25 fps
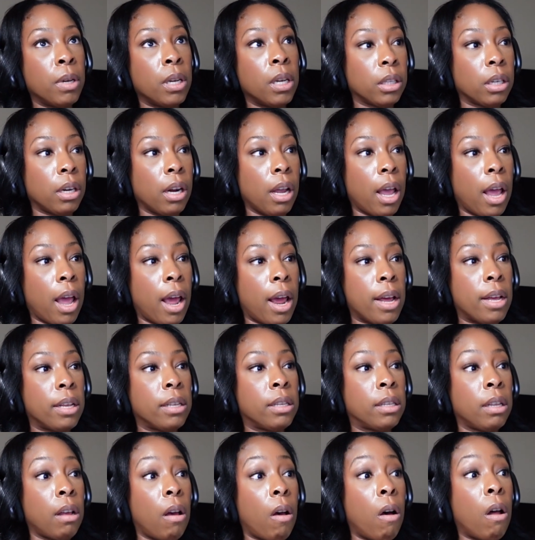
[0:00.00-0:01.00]
it
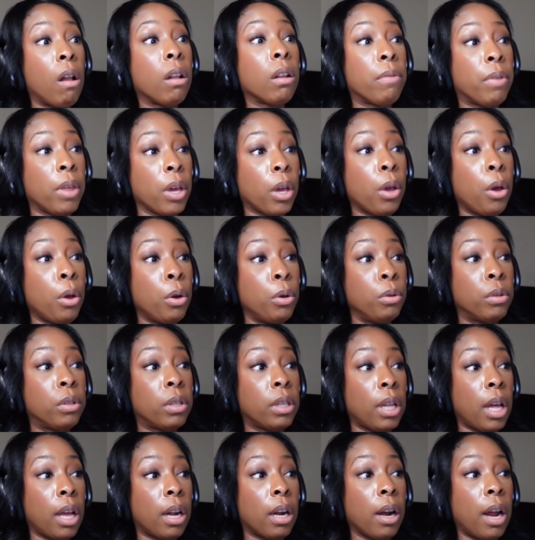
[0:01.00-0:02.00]
has all of the
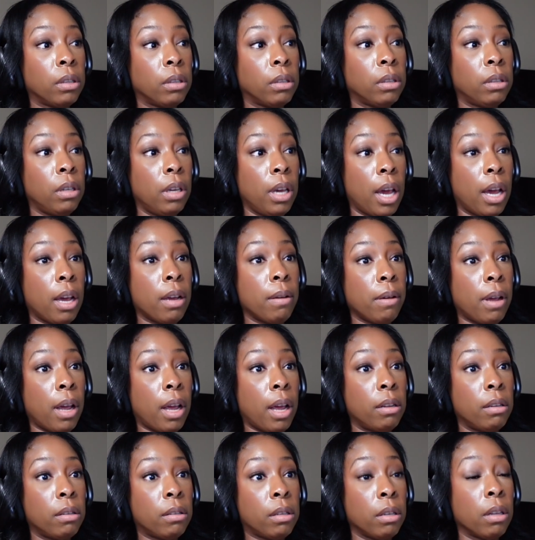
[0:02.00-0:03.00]
codes that are, yeah,
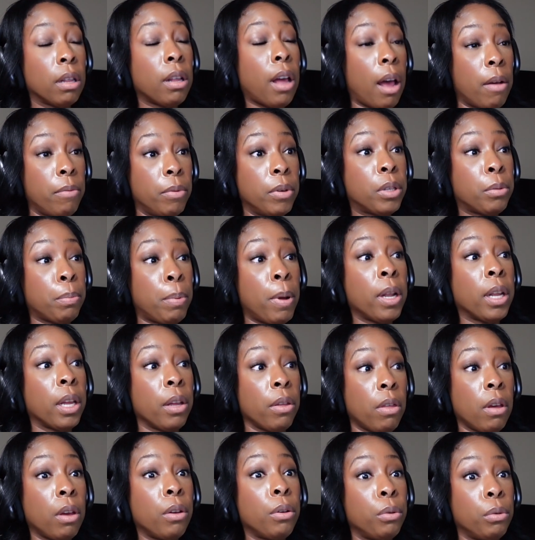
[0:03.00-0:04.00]
so I was
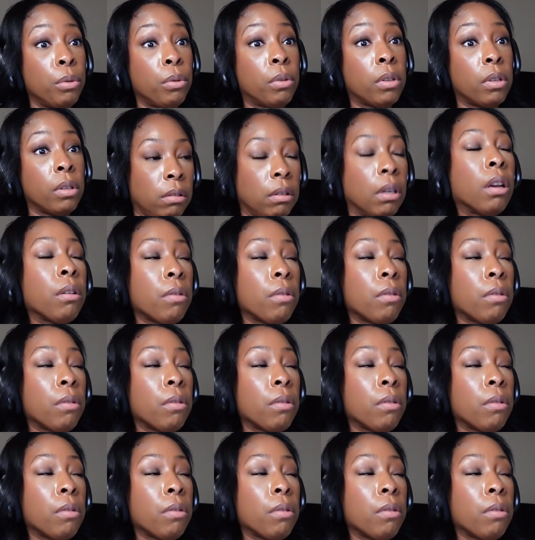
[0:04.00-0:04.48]
pulling those.